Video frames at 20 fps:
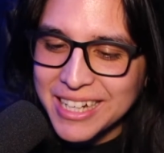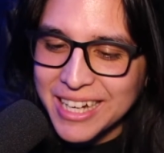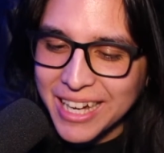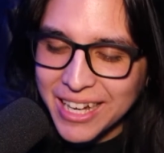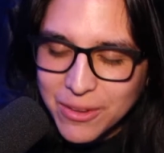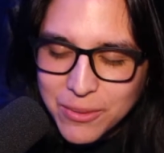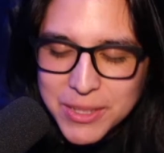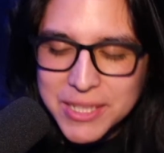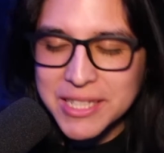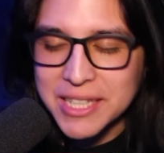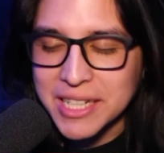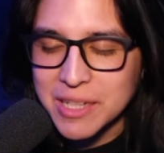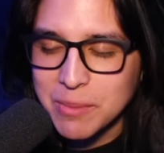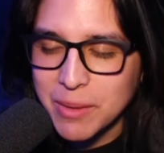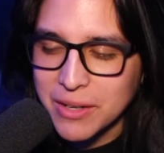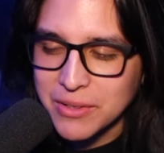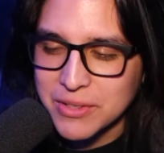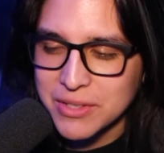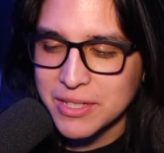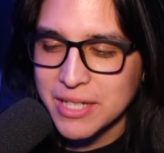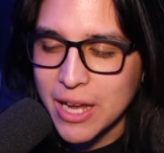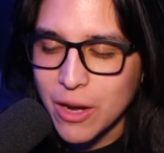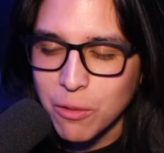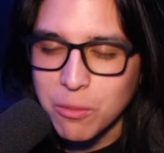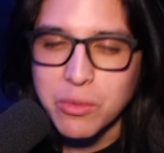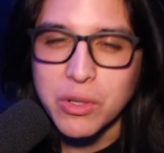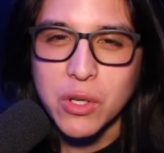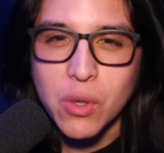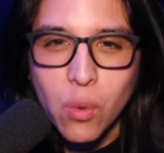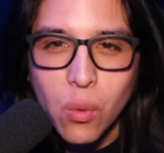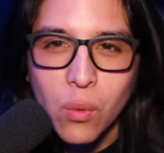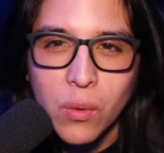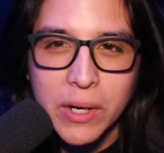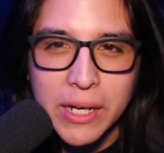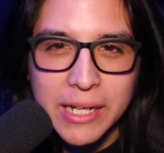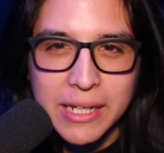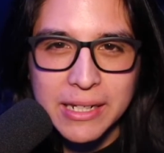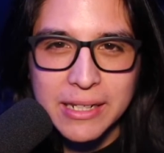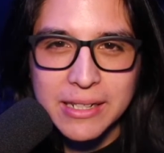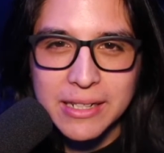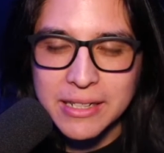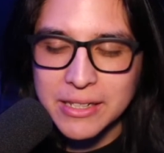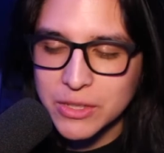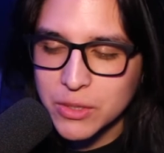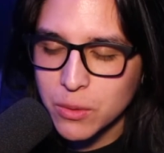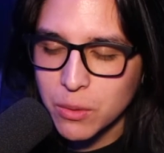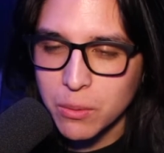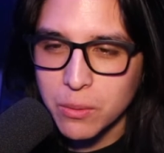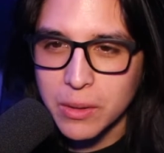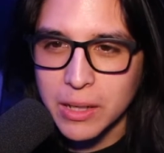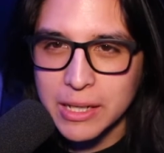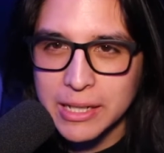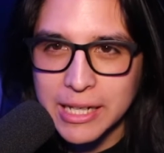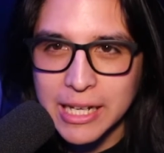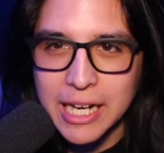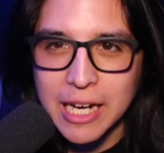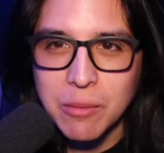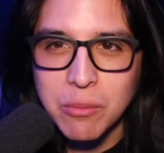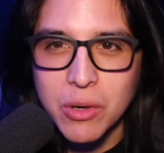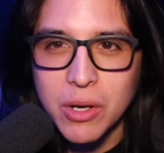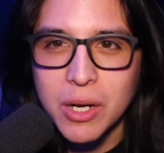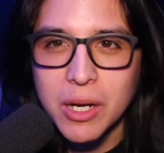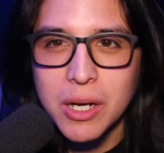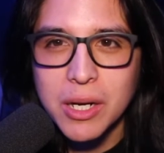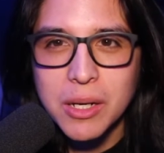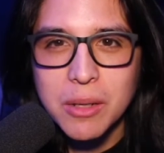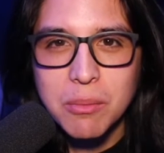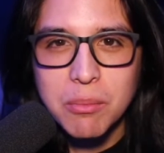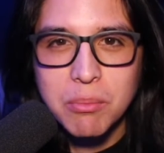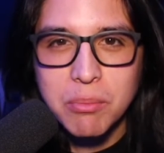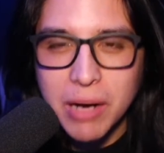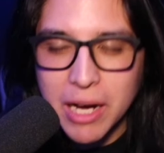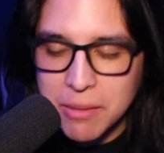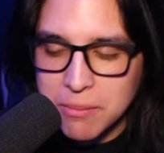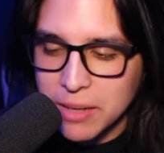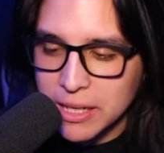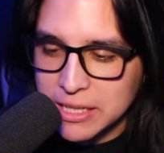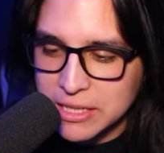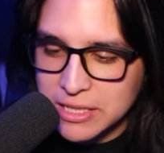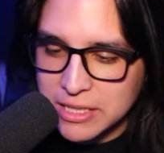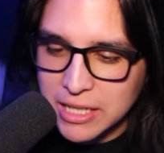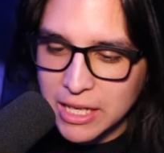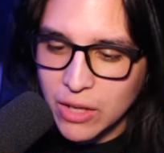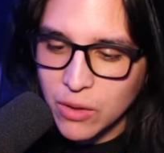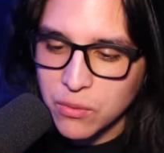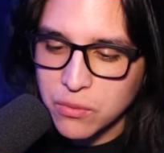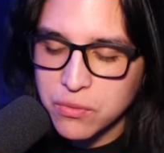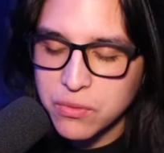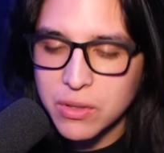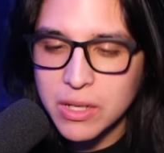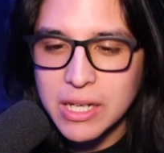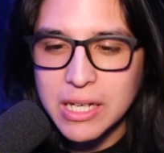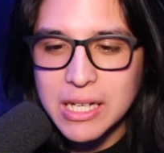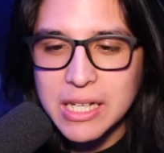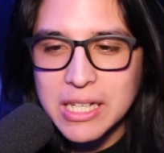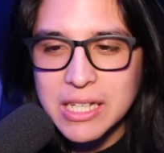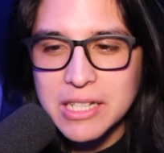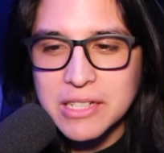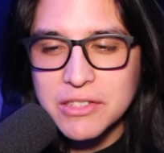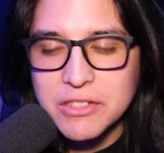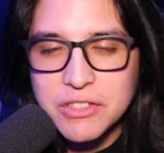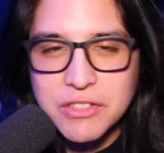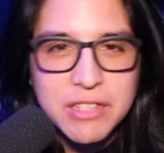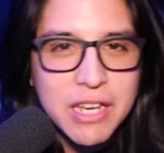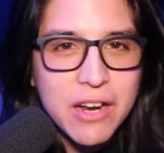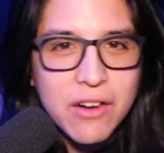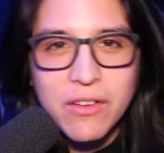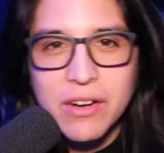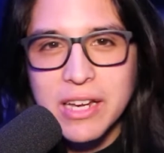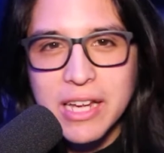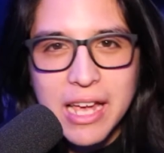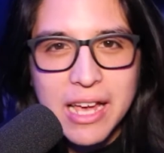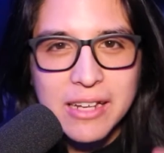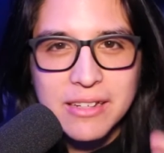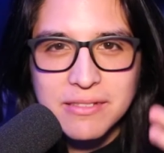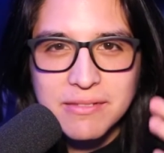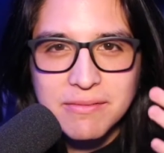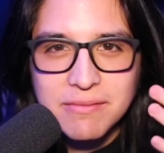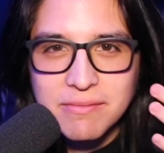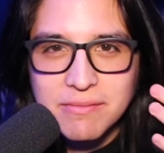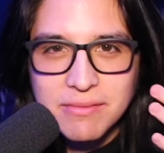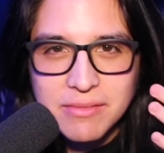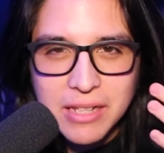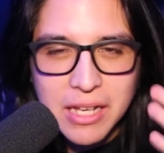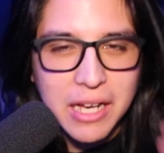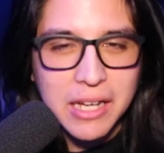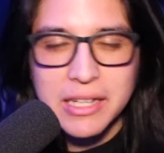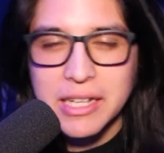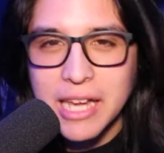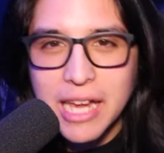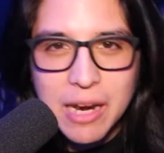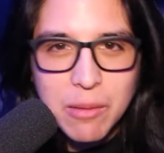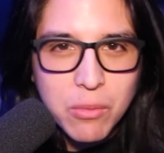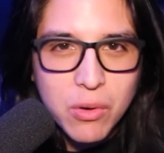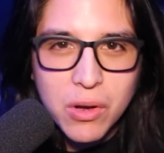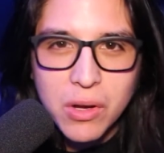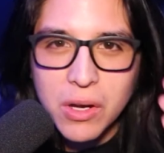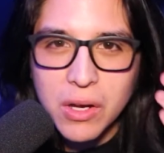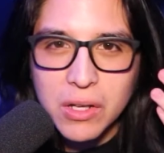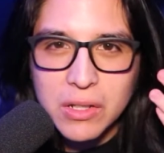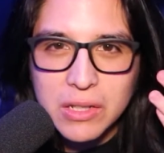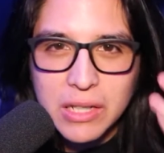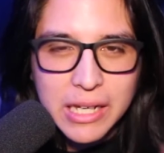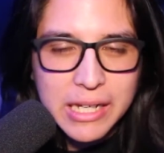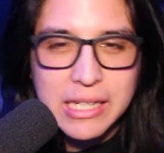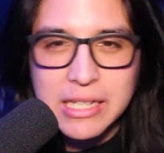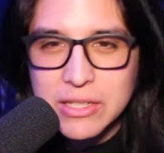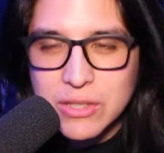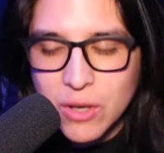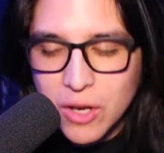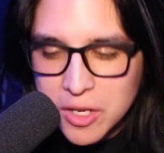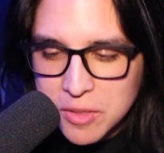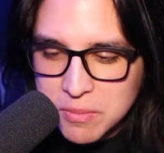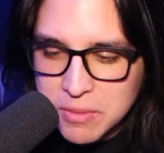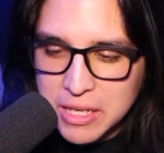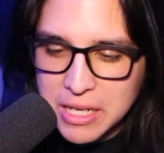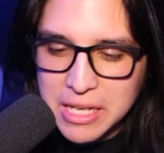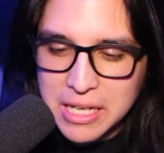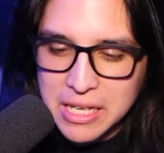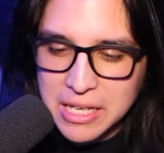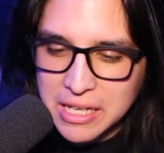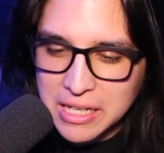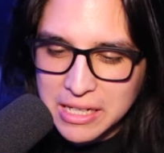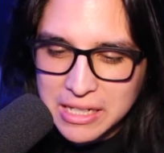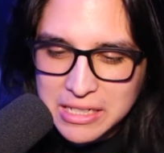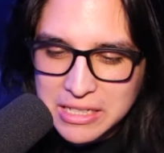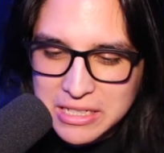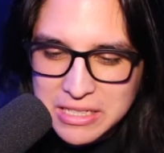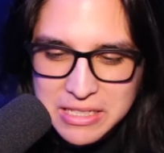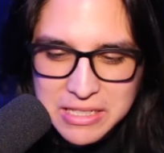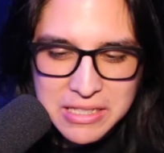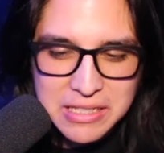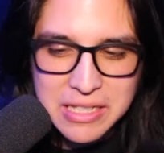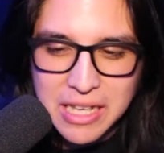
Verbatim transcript: I always think about just how I'm recording into a, a camera by myself, staring at, yeah, a camera, a light is on me, and I just,